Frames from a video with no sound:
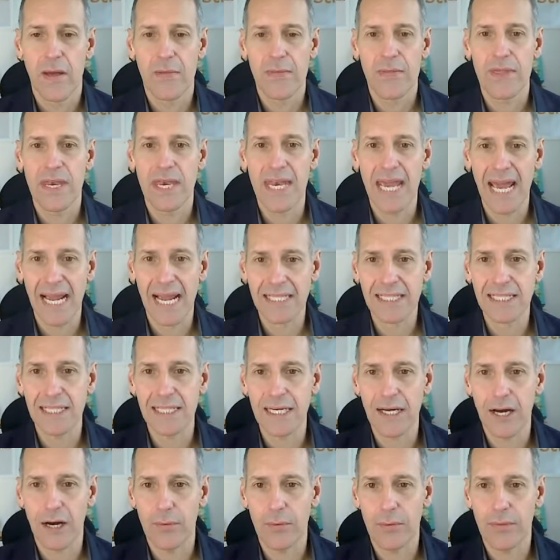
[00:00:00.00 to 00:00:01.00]
The next
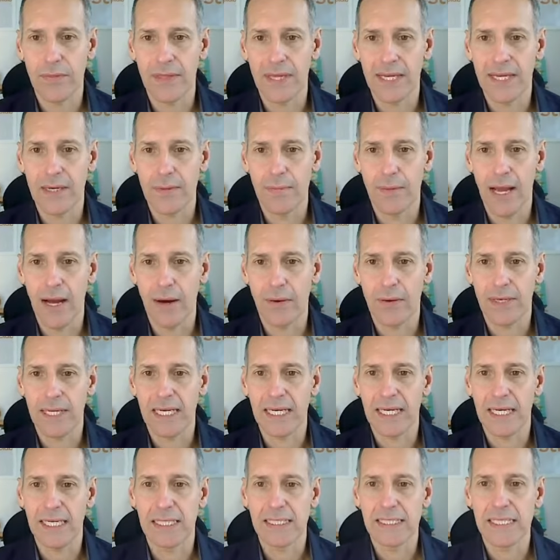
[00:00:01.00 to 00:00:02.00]
thing I would think about
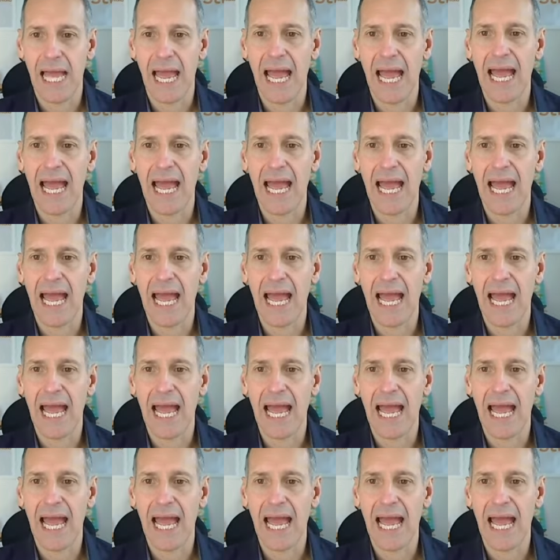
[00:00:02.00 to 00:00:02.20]
is